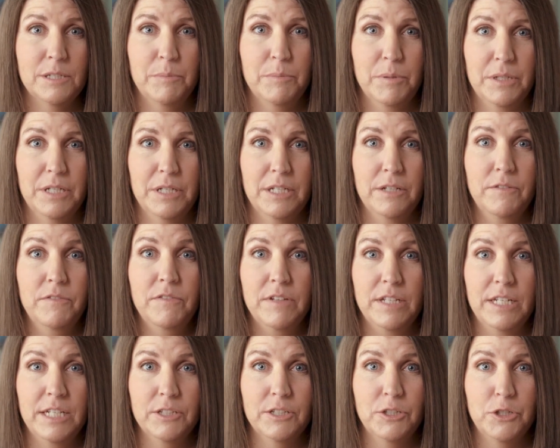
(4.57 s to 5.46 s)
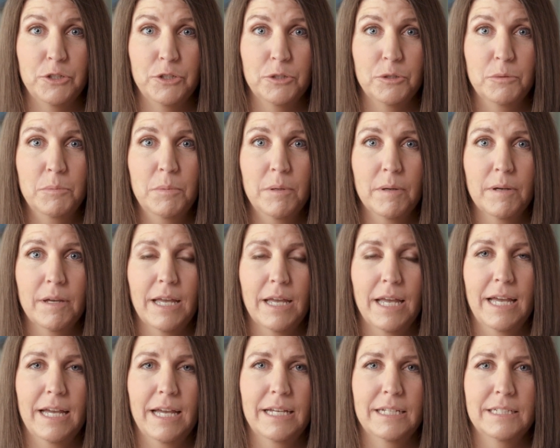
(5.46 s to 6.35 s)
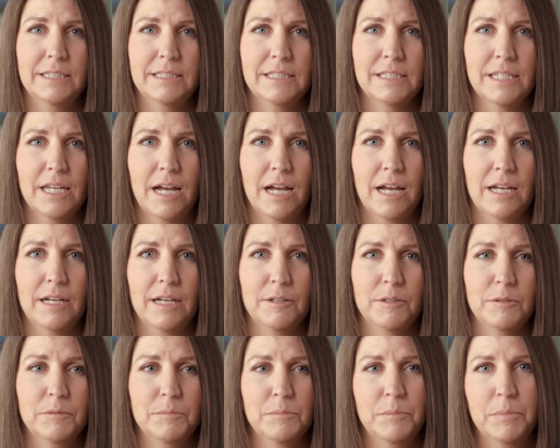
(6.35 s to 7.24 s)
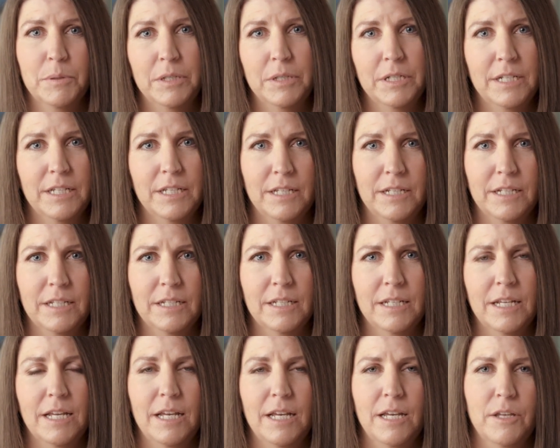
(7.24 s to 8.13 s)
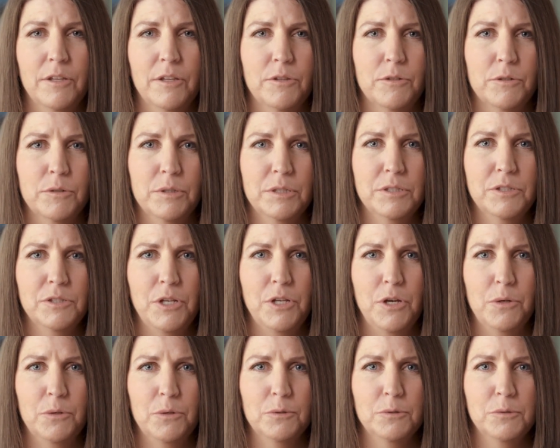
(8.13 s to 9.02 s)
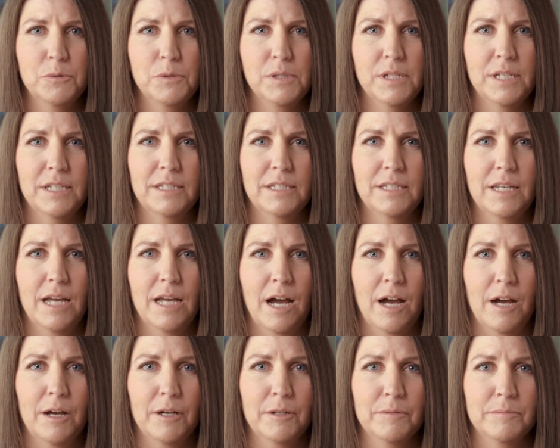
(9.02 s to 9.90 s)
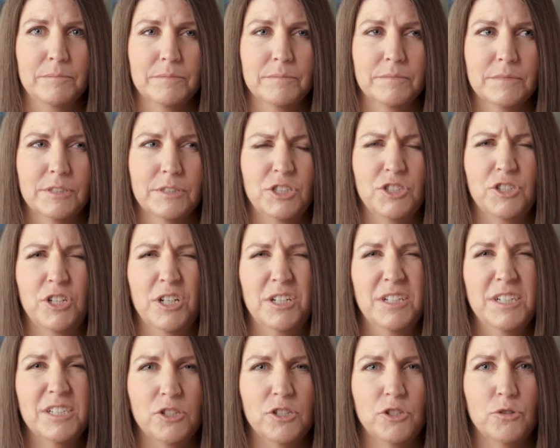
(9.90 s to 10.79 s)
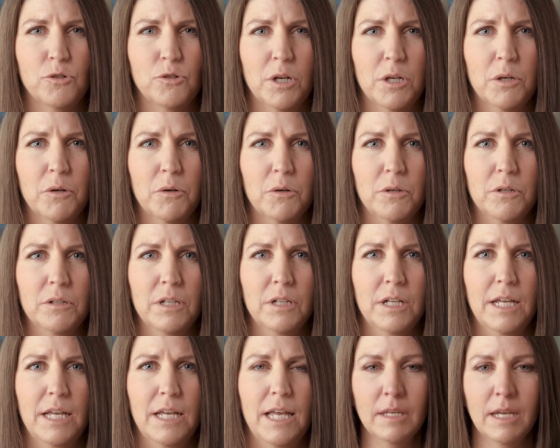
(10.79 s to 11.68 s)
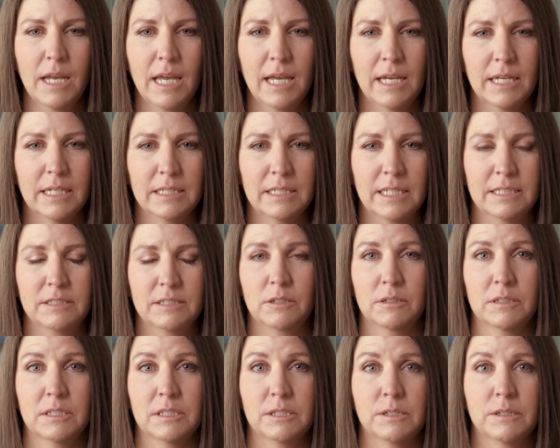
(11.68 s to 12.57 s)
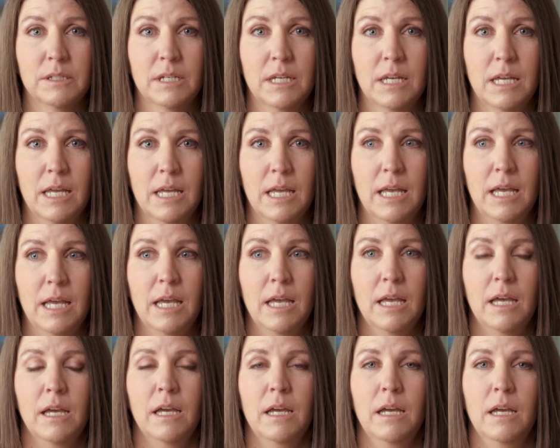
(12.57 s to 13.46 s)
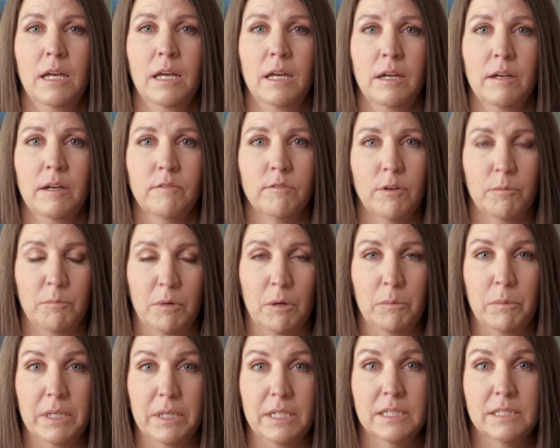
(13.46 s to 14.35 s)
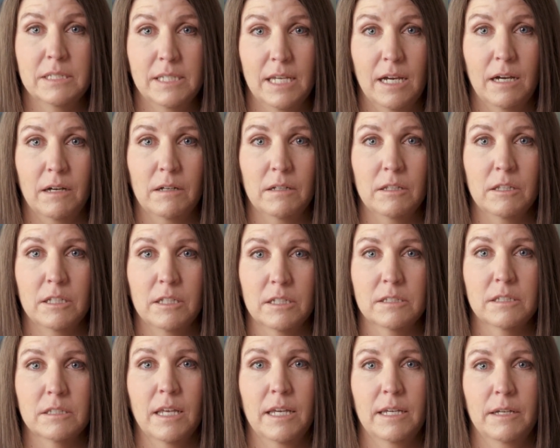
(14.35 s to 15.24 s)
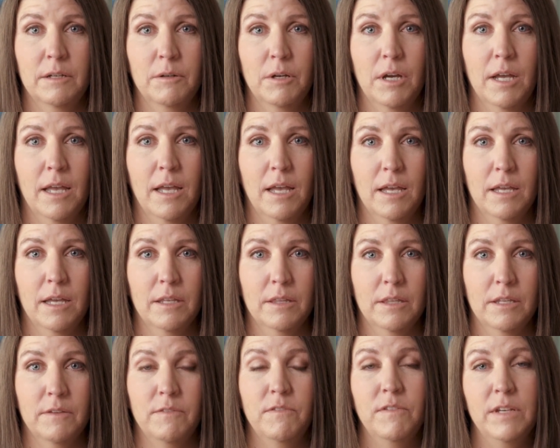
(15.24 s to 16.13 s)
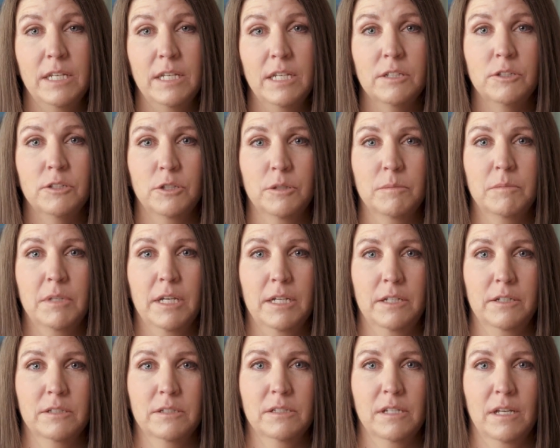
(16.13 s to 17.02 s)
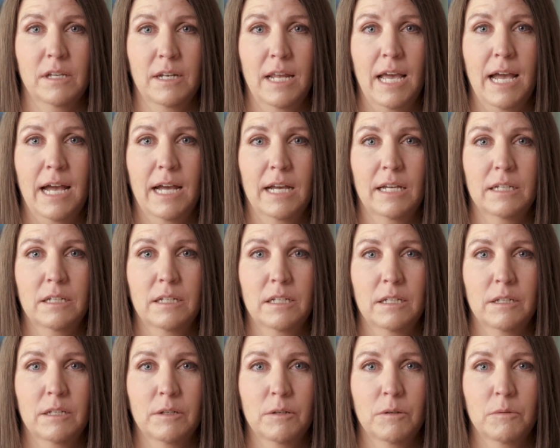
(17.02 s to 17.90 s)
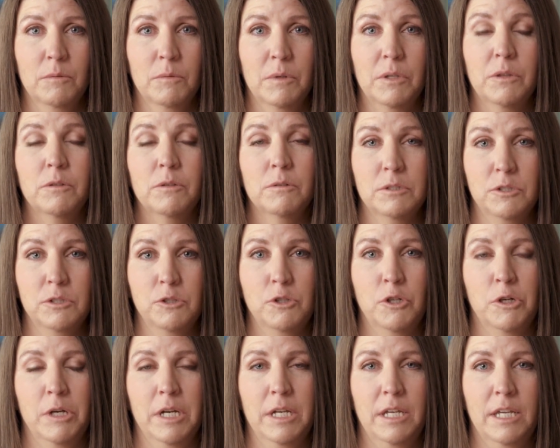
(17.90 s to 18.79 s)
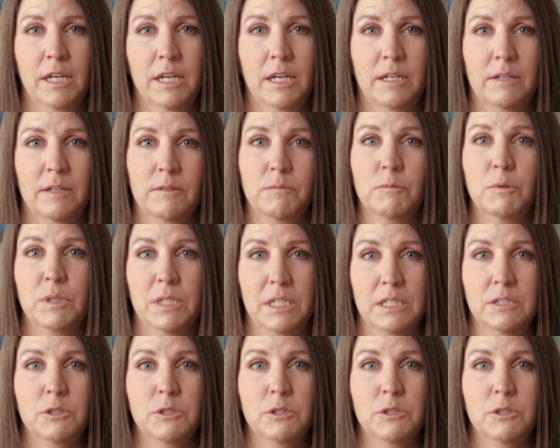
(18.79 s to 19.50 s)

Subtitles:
to put in a feeding tube and put it in through his nose, and she started to struggle. And they told us, from what we could tell, it looks like the feeding tube that your son had went through his trachea and went